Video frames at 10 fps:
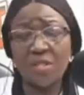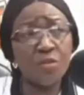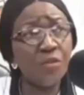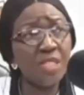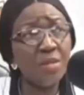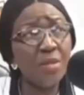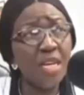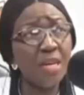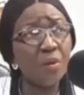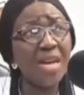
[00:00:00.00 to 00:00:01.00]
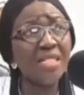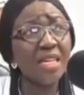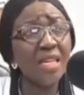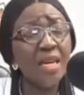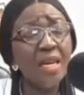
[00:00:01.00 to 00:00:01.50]
so 40 million
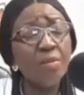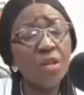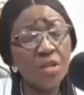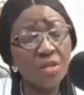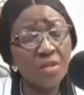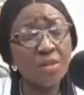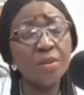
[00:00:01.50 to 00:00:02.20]
waje because